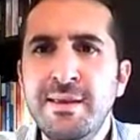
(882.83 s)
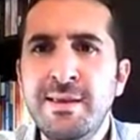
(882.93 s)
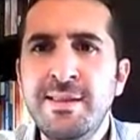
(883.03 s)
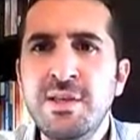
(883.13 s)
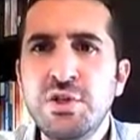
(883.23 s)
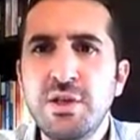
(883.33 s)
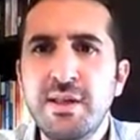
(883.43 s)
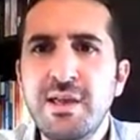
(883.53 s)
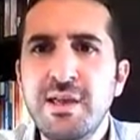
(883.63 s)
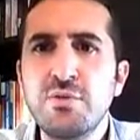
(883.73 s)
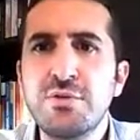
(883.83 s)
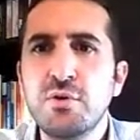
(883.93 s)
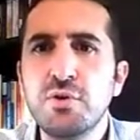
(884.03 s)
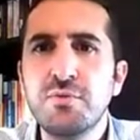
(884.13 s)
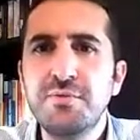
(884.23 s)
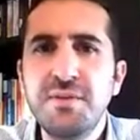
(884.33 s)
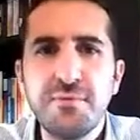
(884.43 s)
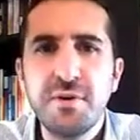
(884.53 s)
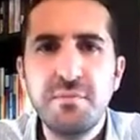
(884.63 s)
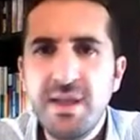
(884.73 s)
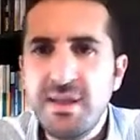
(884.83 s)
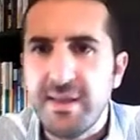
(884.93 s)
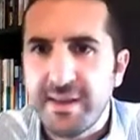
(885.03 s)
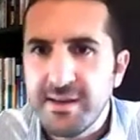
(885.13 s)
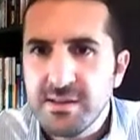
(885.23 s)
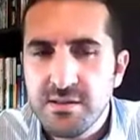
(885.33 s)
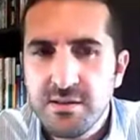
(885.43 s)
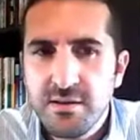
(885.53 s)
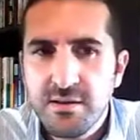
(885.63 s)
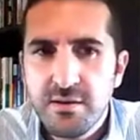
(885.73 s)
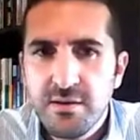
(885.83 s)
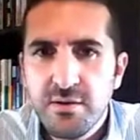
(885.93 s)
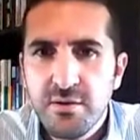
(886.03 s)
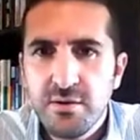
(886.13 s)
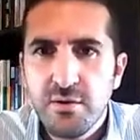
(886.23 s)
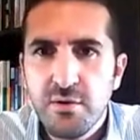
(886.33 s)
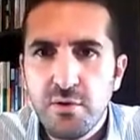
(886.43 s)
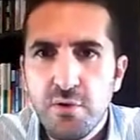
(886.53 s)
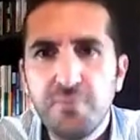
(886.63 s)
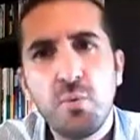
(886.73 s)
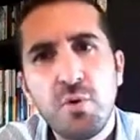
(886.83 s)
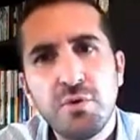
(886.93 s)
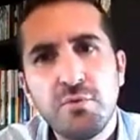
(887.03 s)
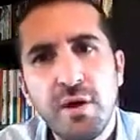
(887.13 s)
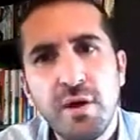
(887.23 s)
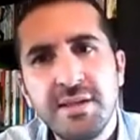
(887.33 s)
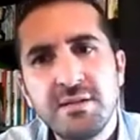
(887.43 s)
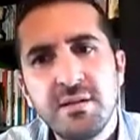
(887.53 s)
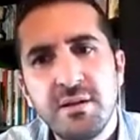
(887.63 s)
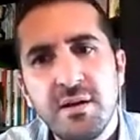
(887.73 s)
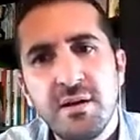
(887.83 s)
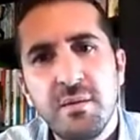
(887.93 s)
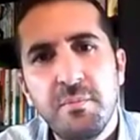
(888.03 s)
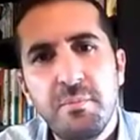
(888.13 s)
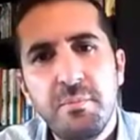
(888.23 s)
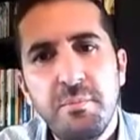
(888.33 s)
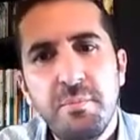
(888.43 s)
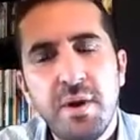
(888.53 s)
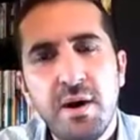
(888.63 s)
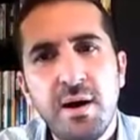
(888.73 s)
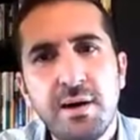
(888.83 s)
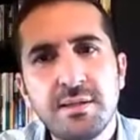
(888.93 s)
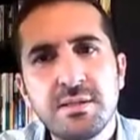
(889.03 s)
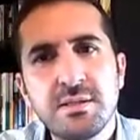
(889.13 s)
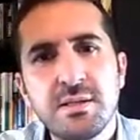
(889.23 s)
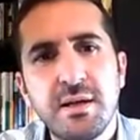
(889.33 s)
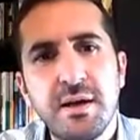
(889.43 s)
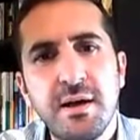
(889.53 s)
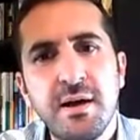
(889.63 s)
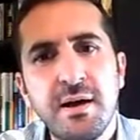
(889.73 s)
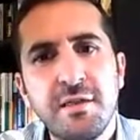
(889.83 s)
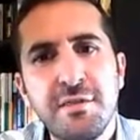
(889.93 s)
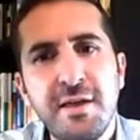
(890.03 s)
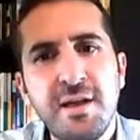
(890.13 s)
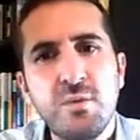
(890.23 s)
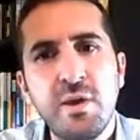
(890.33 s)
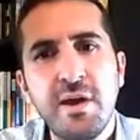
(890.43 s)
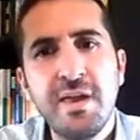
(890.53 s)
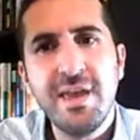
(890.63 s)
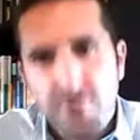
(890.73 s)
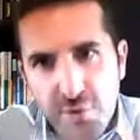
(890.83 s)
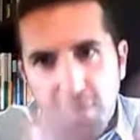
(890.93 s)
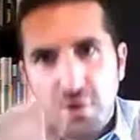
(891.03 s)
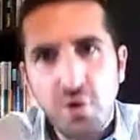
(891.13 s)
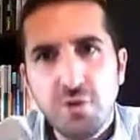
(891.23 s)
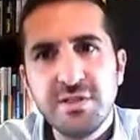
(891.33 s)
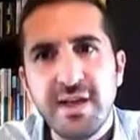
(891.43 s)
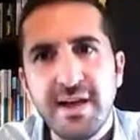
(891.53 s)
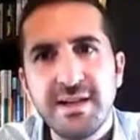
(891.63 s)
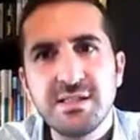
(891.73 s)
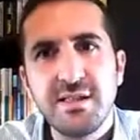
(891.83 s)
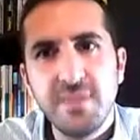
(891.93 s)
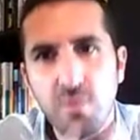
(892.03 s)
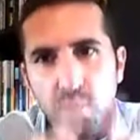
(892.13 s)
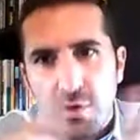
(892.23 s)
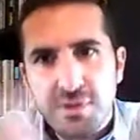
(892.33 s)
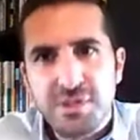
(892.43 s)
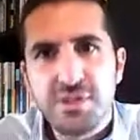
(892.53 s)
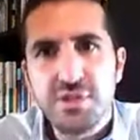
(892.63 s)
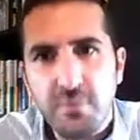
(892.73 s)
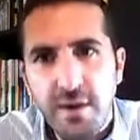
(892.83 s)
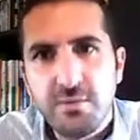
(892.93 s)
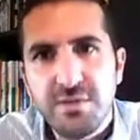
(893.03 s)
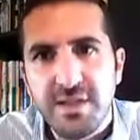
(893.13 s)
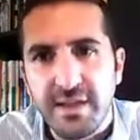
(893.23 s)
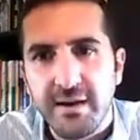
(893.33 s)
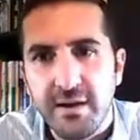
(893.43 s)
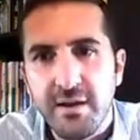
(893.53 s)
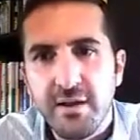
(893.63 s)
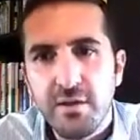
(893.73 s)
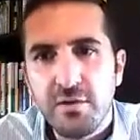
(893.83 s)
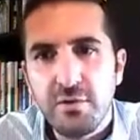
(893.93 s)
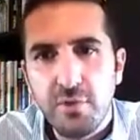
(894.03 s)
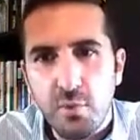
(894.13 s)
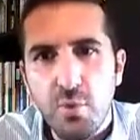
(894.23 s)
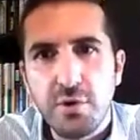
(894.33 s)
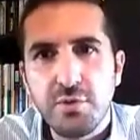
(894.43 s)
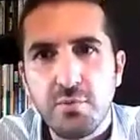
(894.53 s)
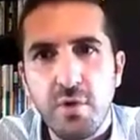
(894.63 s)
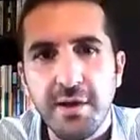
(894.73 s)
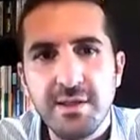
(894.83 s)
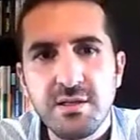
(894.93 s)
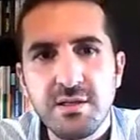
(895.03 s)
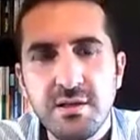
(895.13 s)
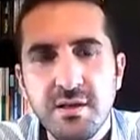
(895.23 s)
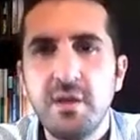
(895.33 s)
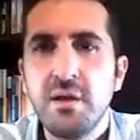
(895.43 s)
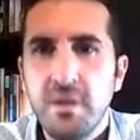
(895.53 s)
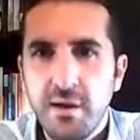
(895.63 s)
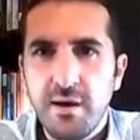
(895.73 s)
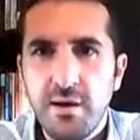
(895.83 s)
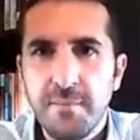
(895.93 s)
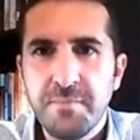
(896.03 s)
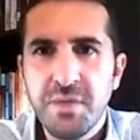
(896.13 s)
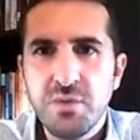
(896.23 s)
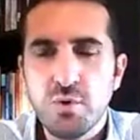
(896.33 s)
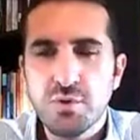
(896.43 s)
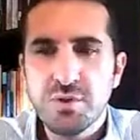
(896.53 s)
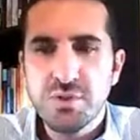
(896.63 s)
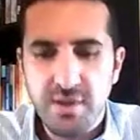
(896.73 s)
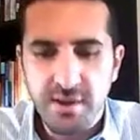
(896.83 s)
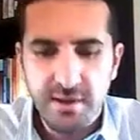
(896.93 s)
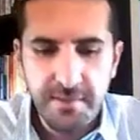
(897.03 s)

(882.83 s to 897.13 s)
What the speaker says: Initially, you thought of different meanings of the word right, but then when I gave you the context and the words surrounding the word right, it was